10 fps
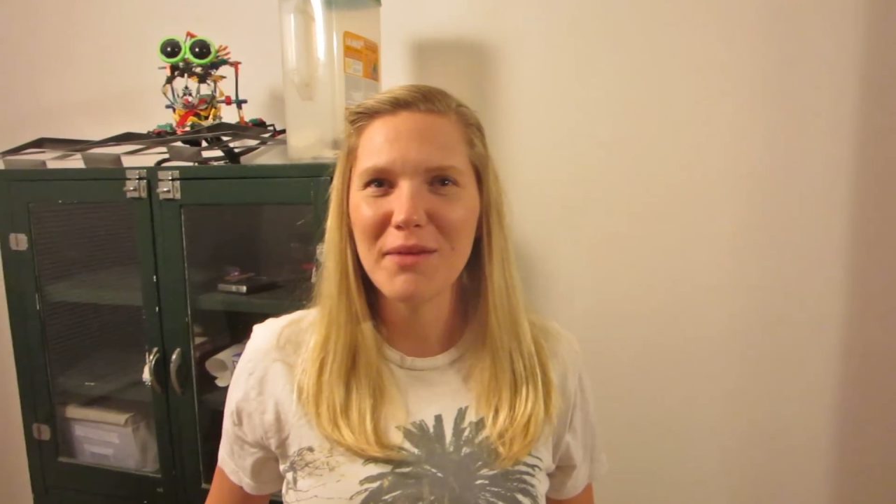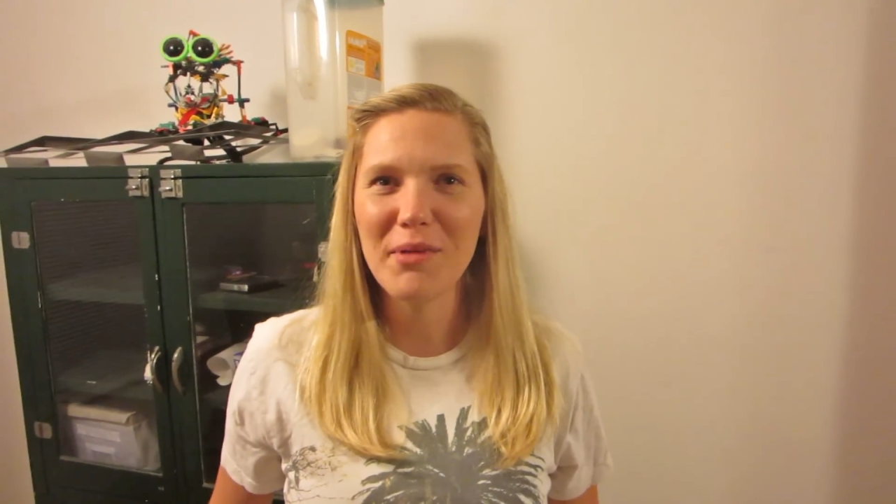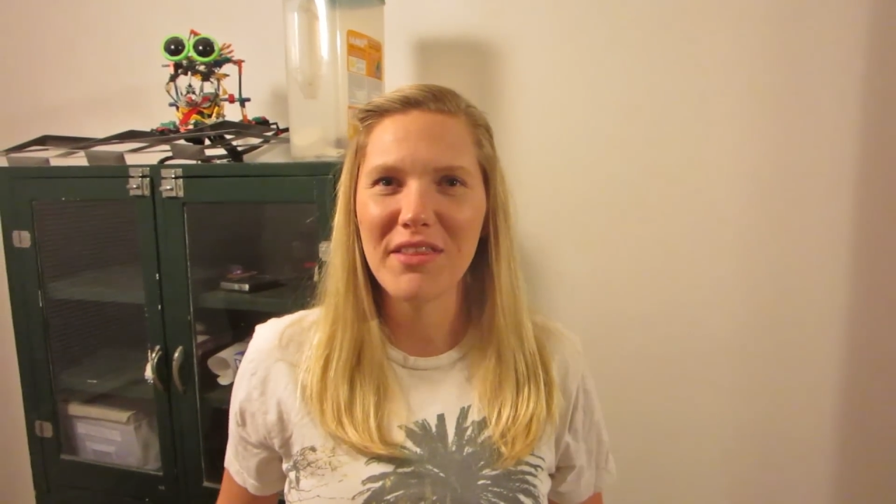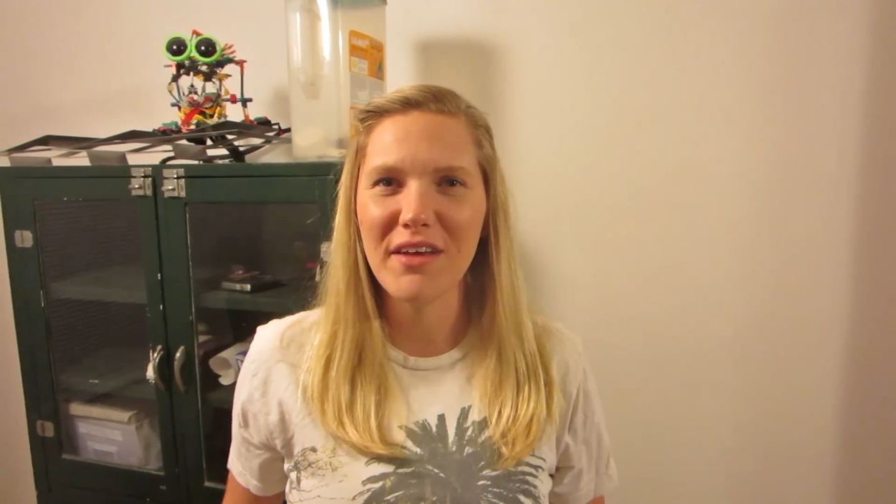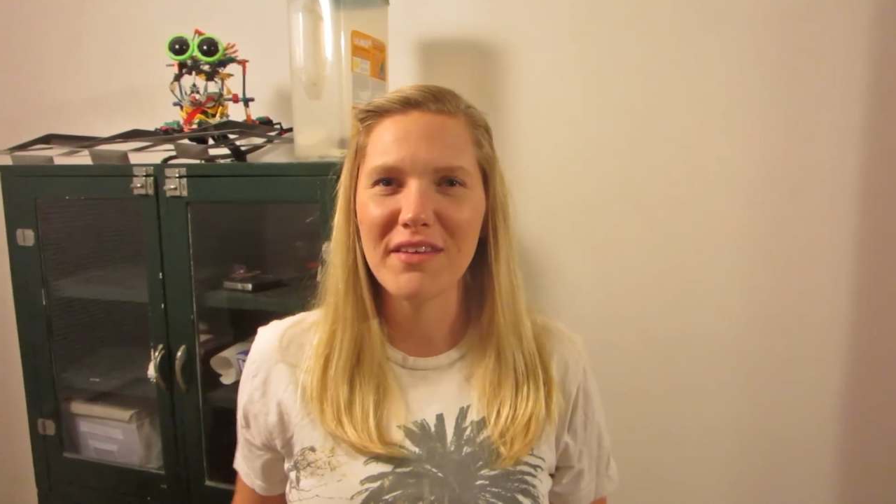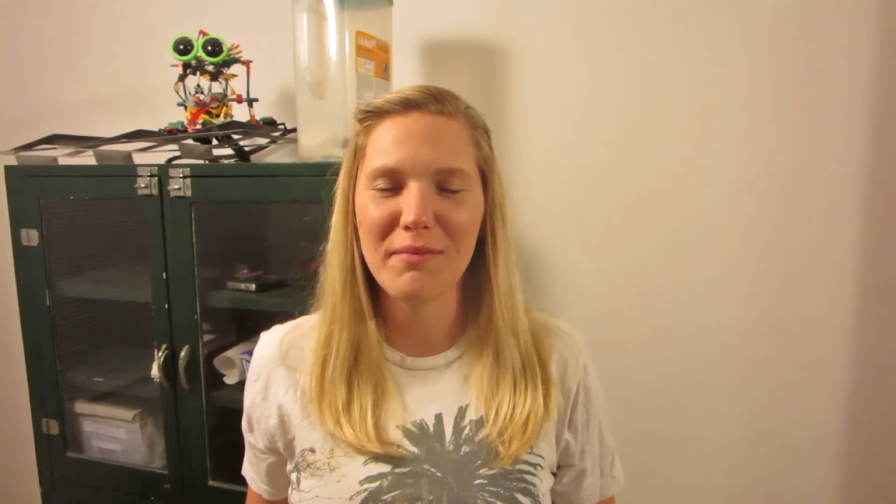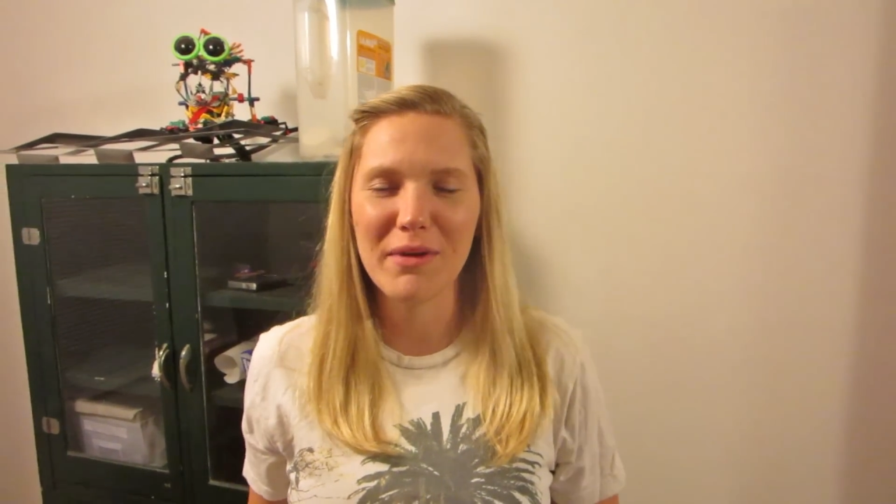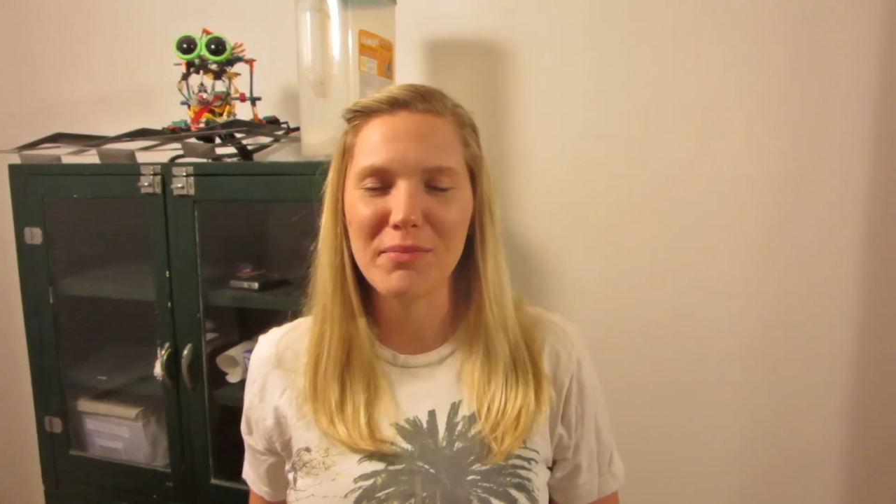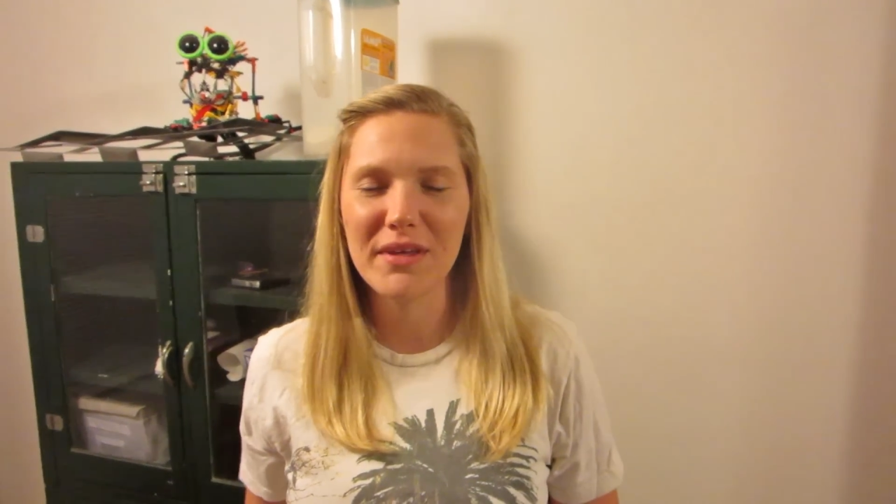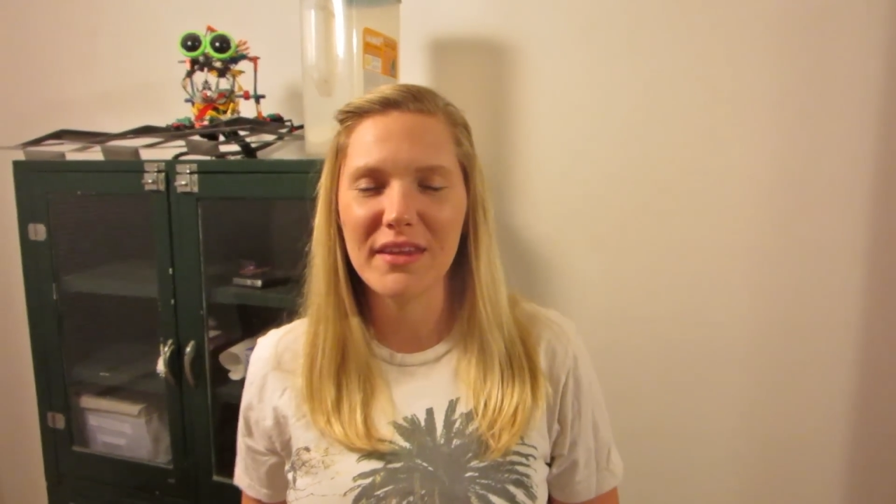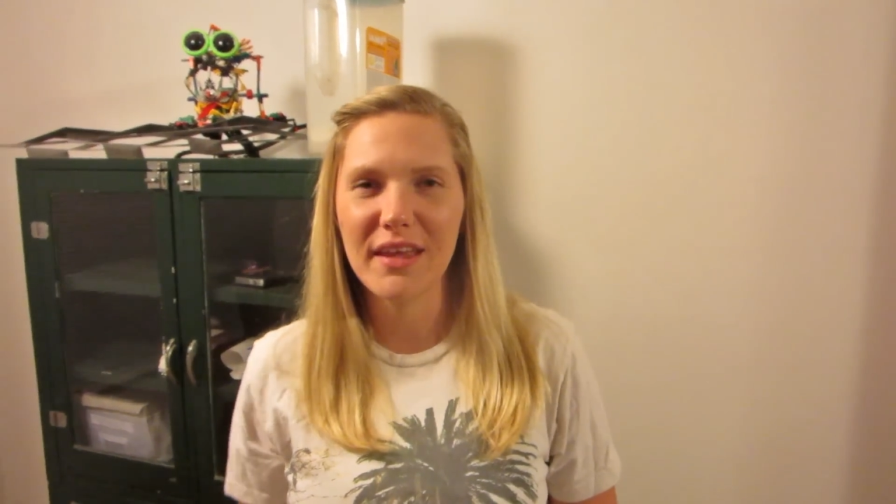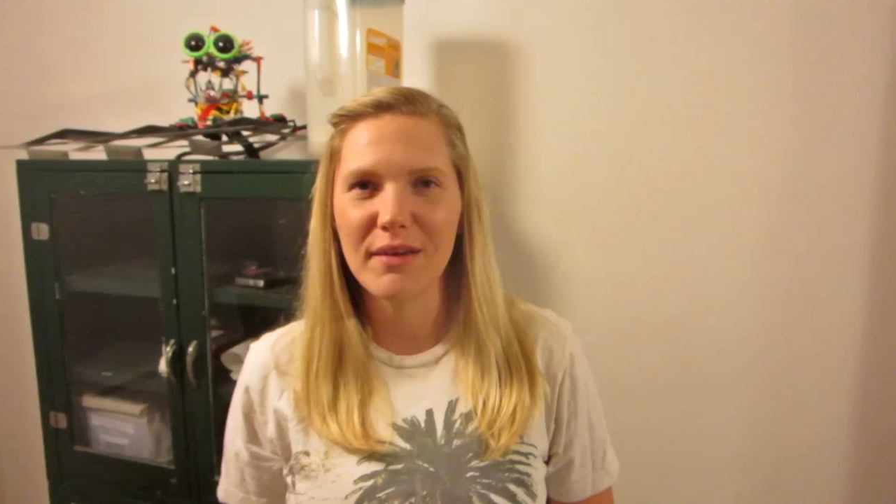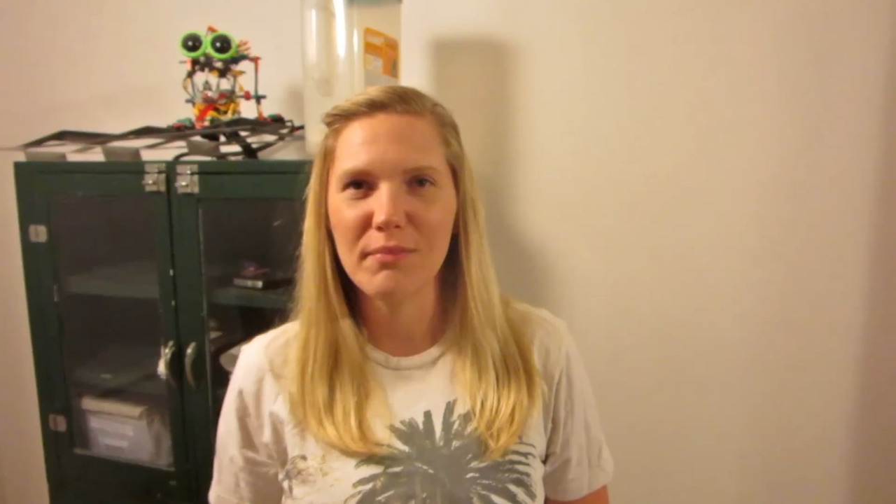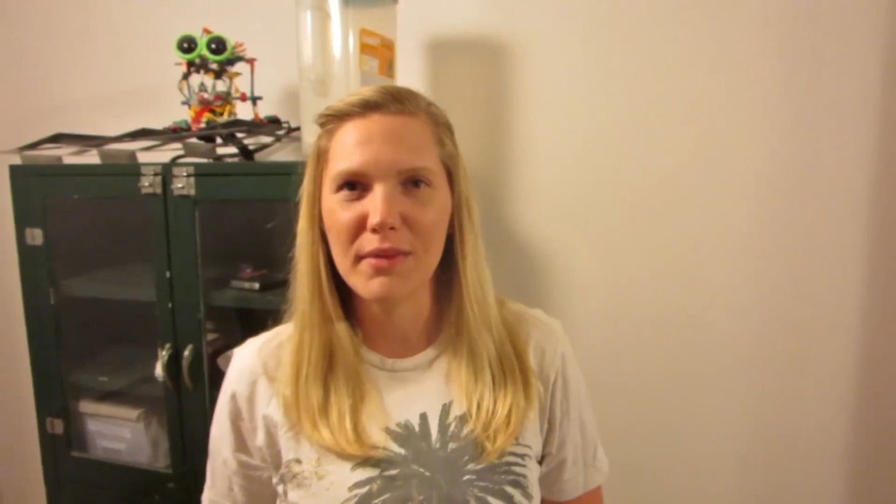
but I thought that might be like